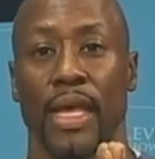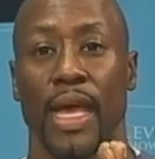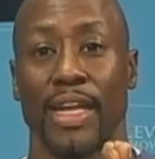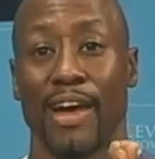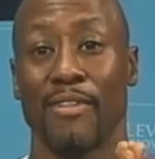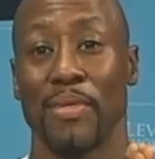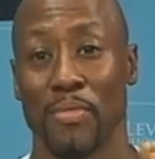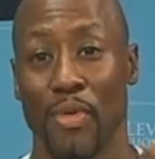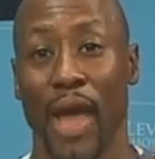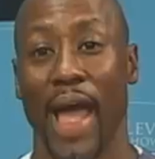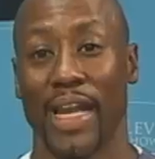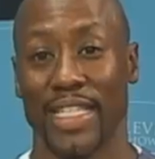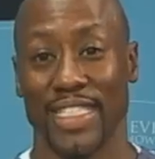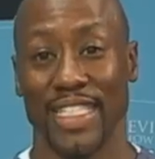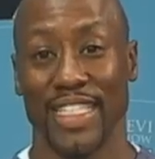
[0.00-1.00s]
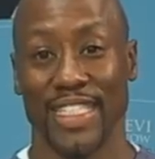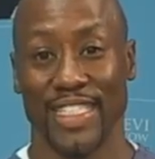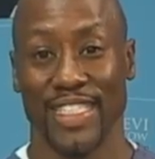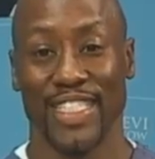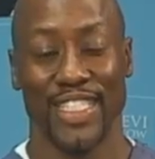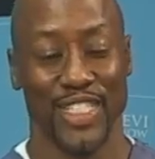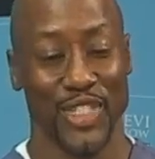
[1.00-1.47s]
And I've been practicing
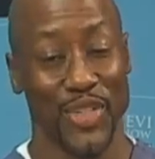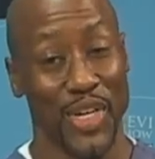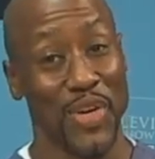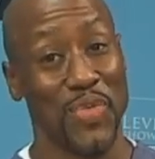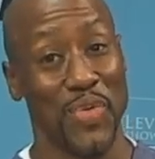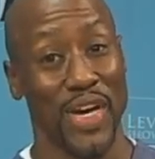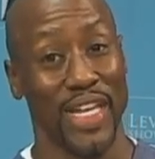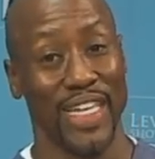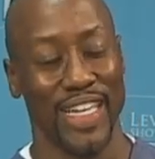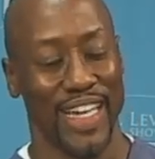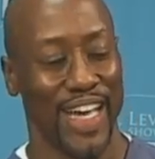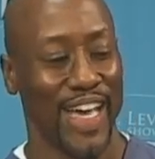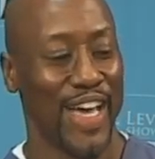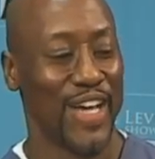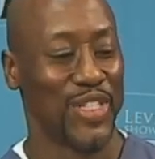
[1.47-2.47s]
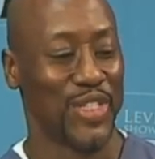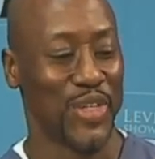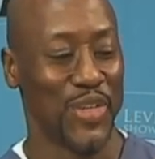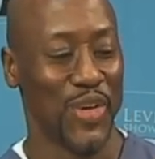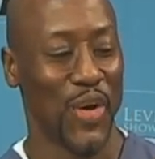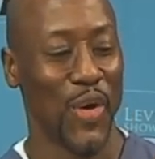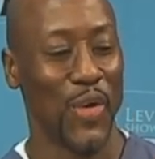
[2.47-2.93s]
this, so get ready. So
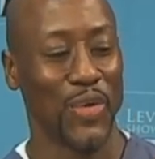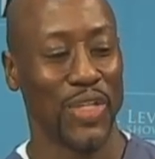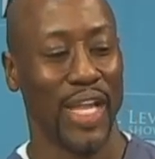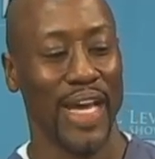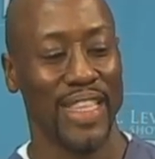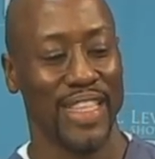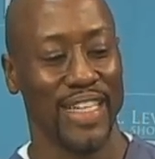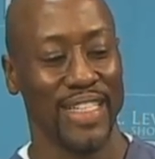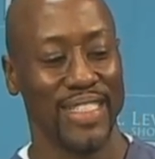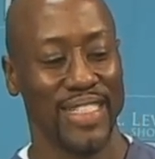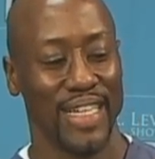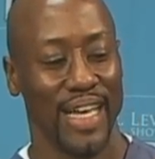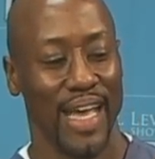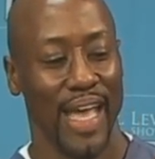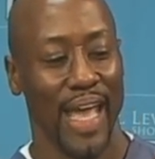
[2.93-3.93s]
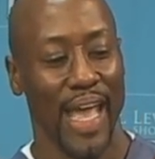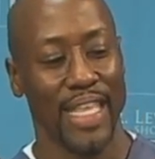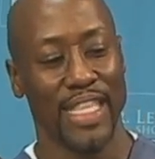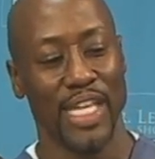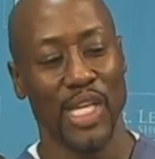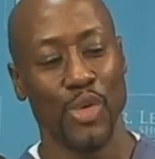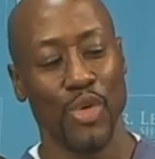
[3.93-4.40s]
you hold like this,
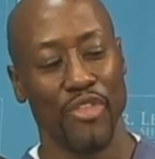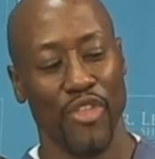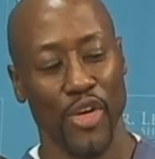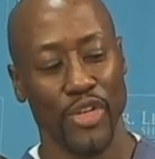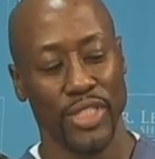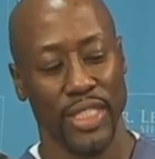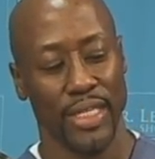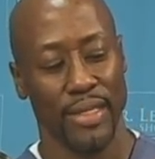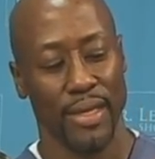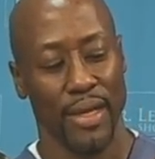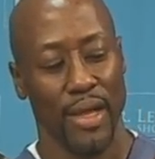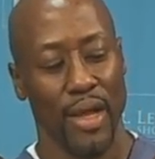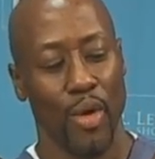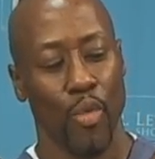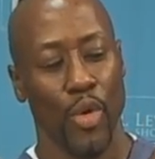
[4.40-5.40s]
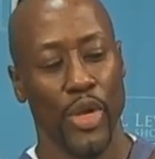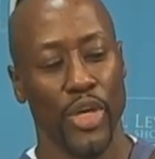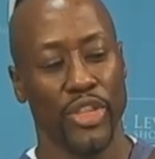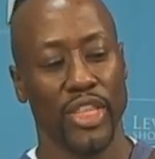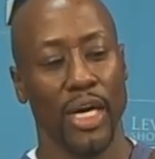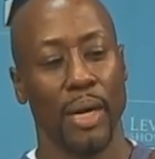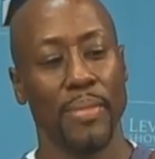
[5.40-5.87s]
and then you reverse it, where your
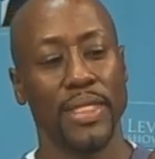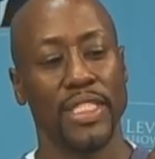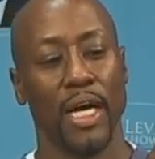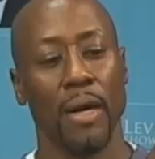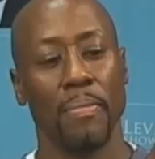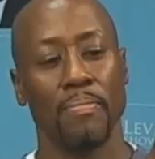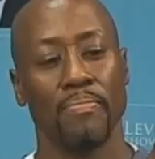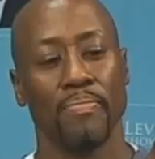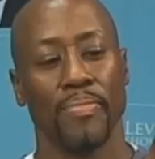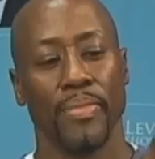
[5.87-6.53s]
thumb is up,